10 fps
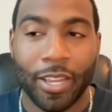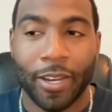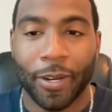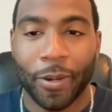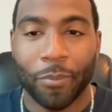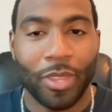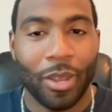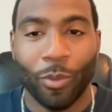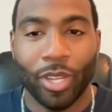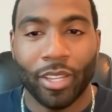
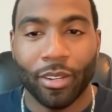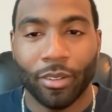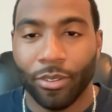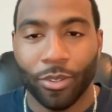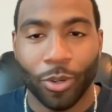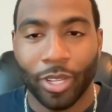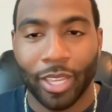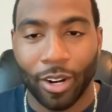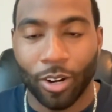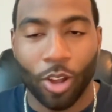And we can,
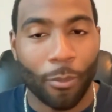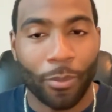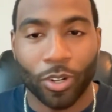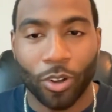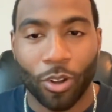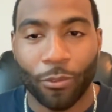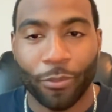hop on a call,